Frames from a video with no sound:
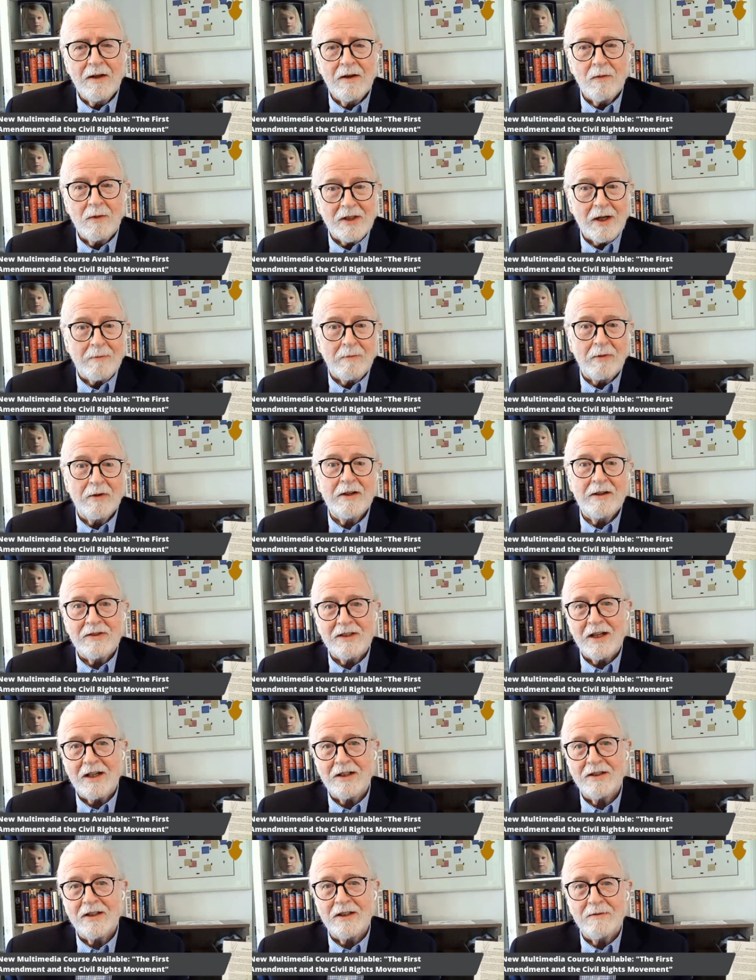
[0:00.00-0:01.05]
which I believe
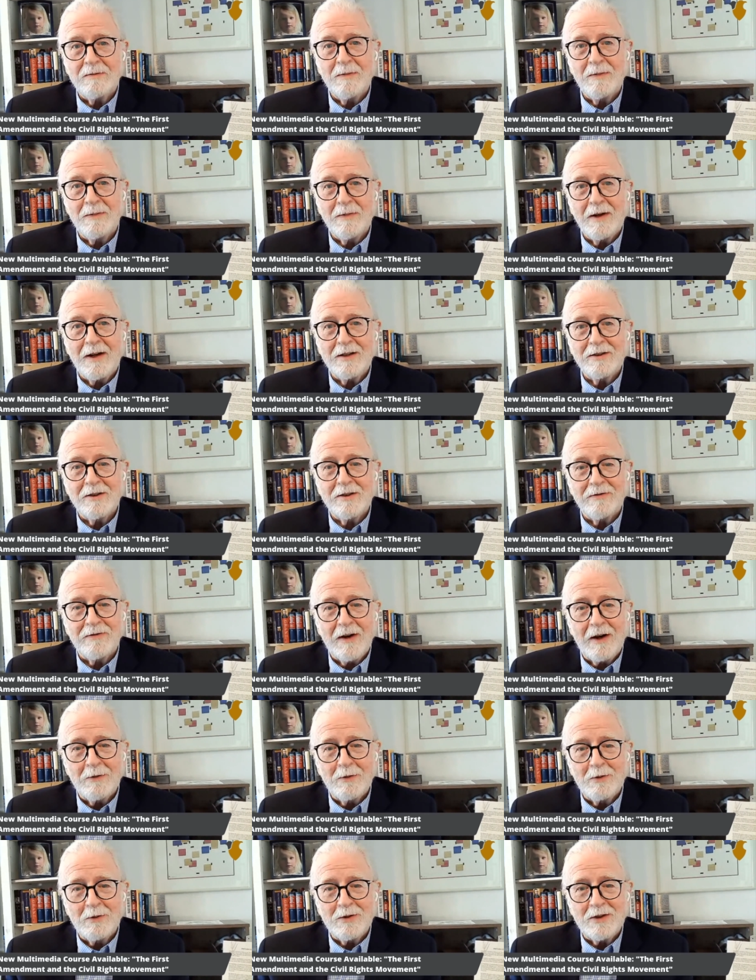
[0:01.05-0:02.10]
is actually, as the
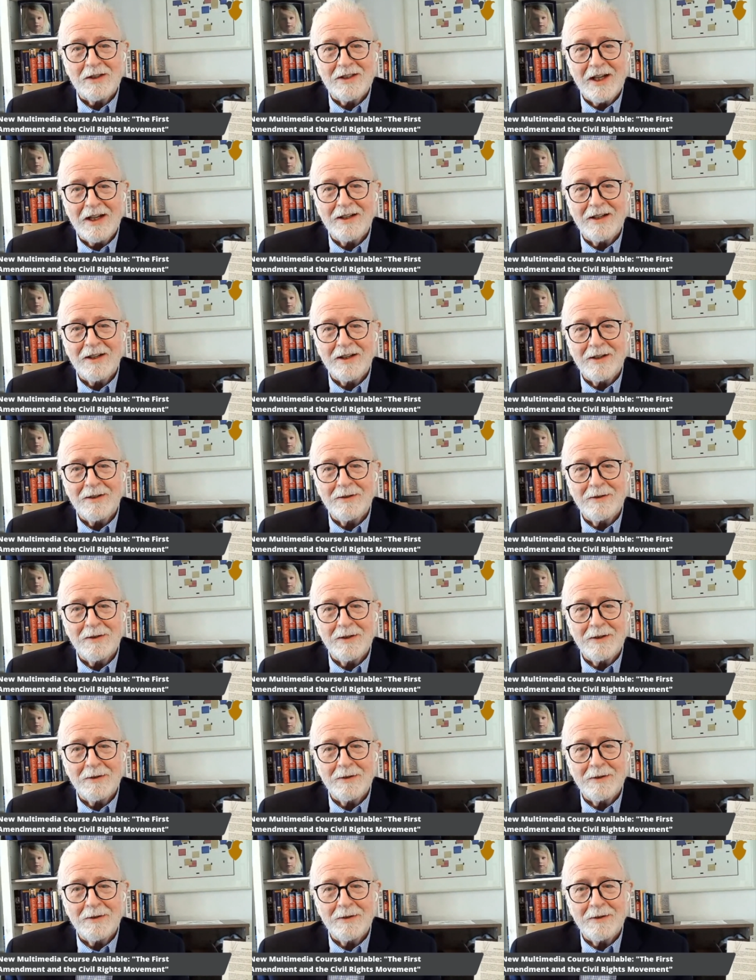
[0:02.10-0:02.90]
founders intended,